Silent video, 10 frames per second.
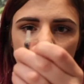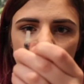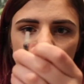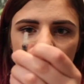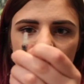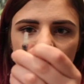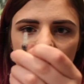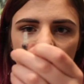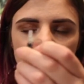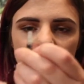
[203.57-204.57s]
right to that
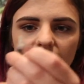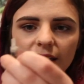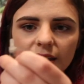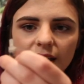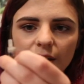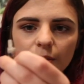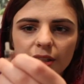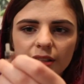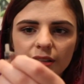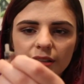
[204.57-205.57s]
line, and then I
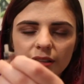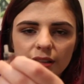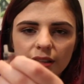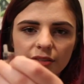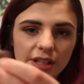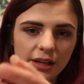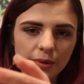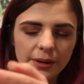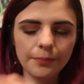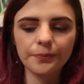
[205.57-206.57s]
would give it that
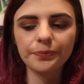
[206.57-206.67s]
way.